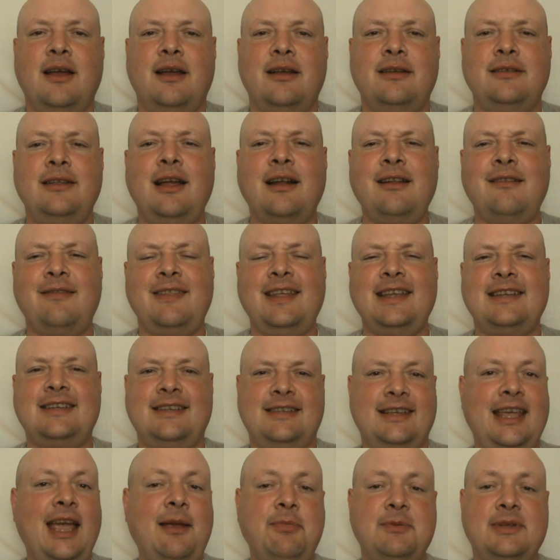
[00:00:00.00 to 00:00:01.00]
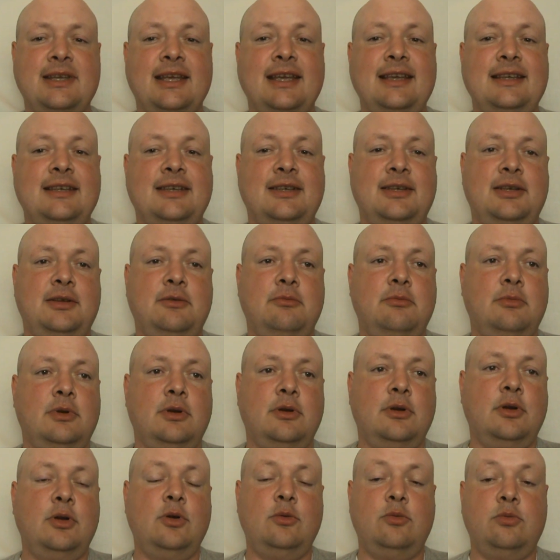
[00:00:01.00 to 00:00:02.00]
none of these skeptics
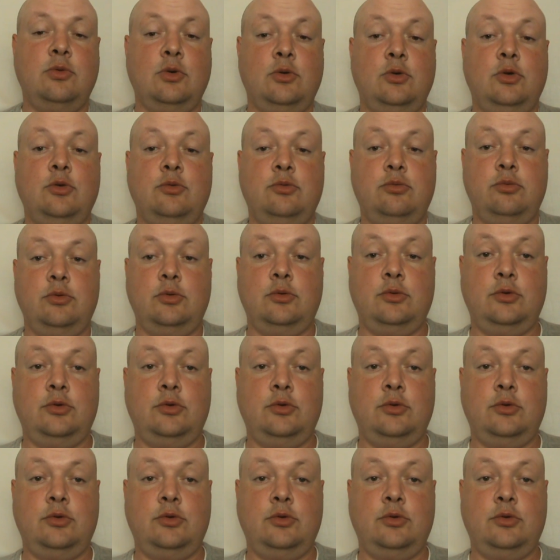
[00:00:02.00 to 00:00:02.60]
who